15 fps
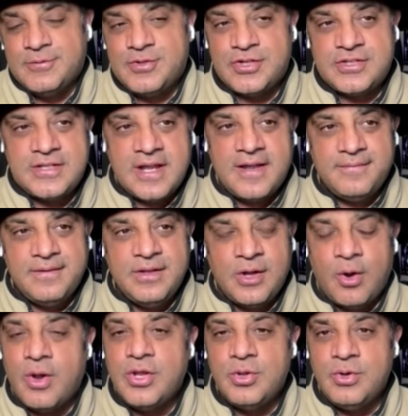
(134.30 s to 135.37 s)
it was just, a
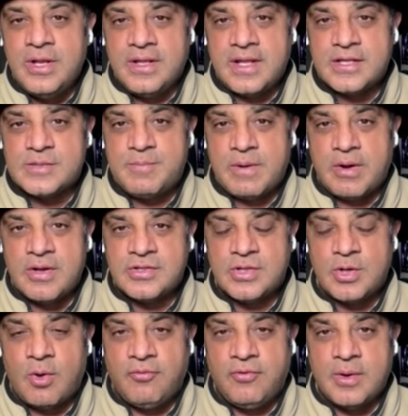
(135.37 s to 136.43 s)
unique
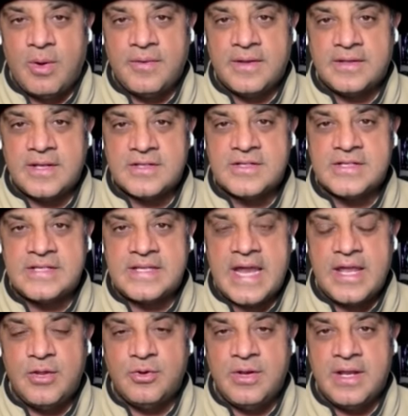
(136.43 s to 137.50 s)
experience, and hopefully one that doesn't
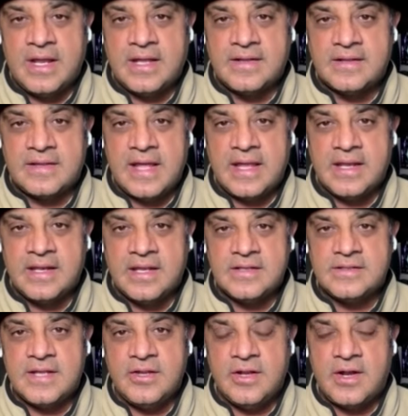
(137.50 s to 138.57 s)
stay unique, and that they can
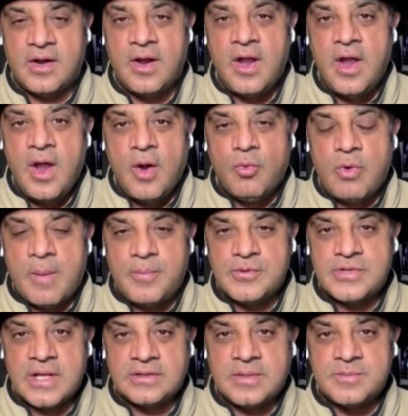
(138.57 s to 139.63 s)
continue to
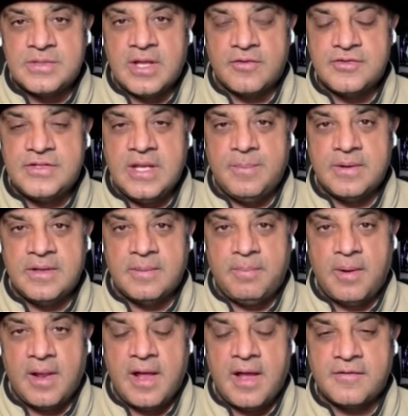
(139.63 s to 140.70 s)
represent themselves deep into
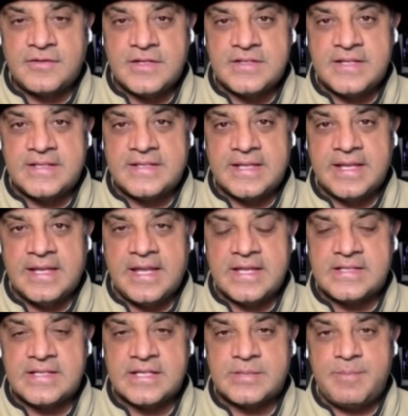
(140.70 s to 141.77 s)
the playoffs as this thing
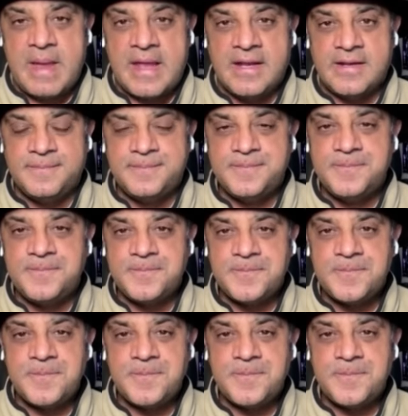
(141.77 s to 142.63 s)
gets expanded.